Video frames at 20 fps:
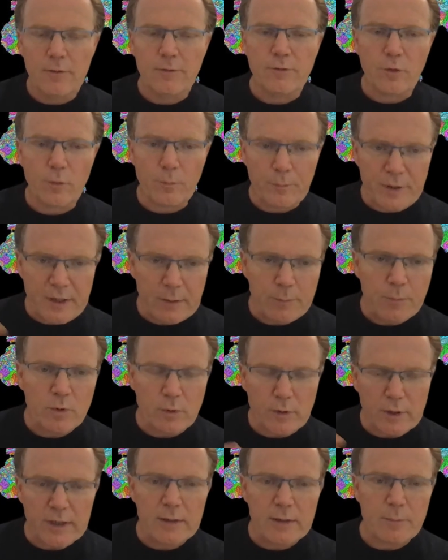for
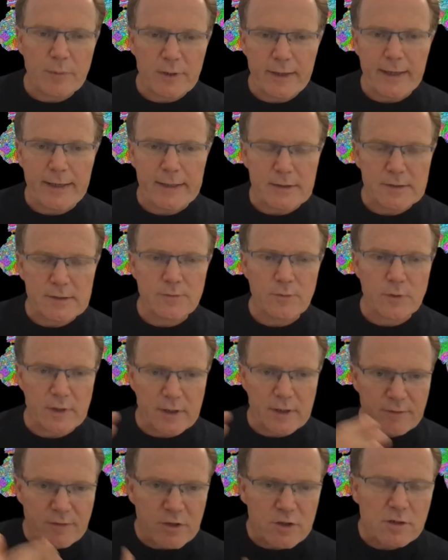people in place, for
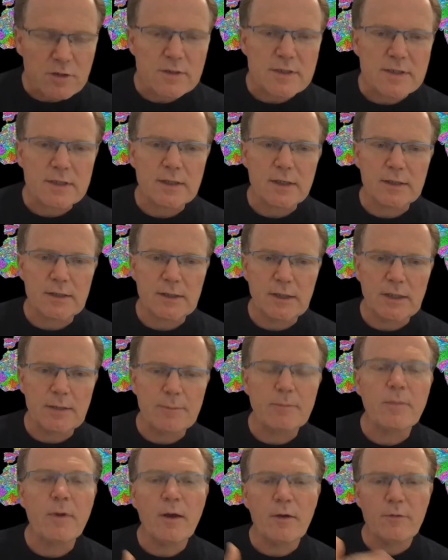individuals in the
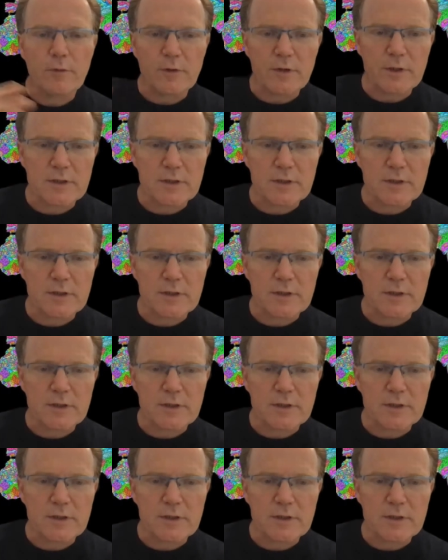team,